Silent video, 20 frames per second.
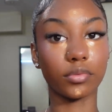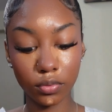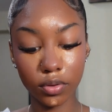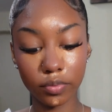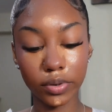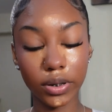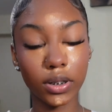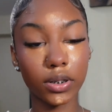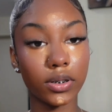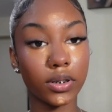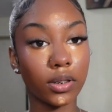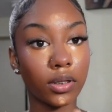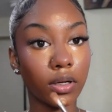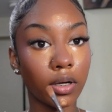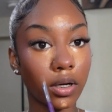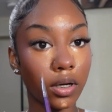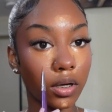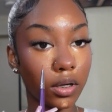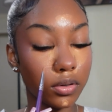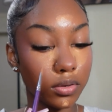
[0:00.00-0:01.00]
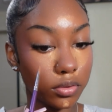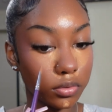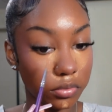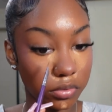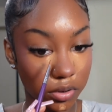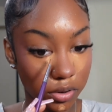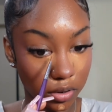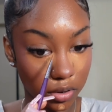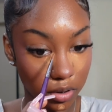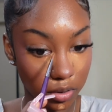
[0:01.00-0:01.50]
With my concealer, I also
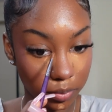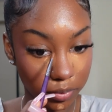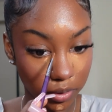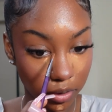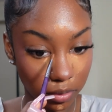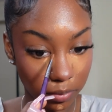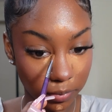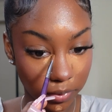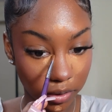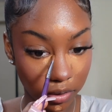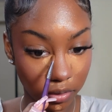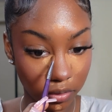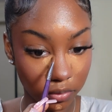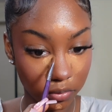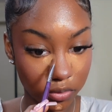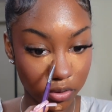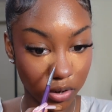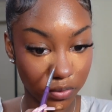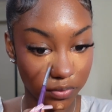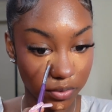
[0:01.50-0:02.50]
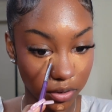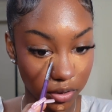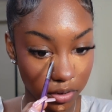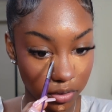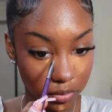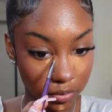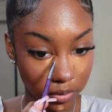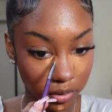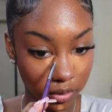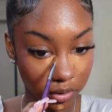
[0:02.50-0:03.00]
sculpt out my nose. I've
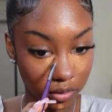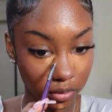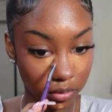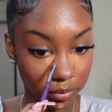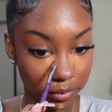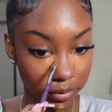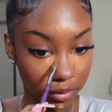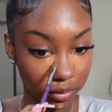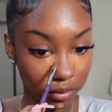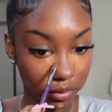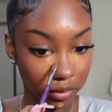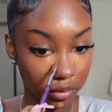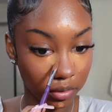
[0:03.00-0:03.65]
started doing it a little bit.